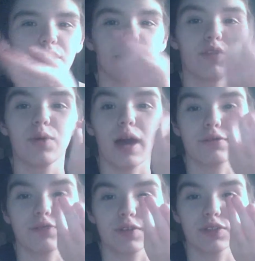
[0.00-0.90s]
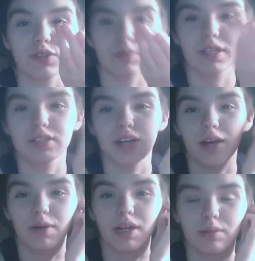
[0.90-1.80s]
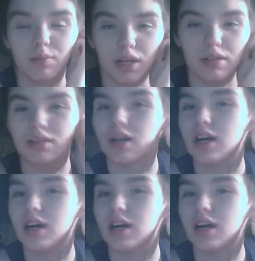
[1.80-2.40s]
If you have Trevor Space, I recommend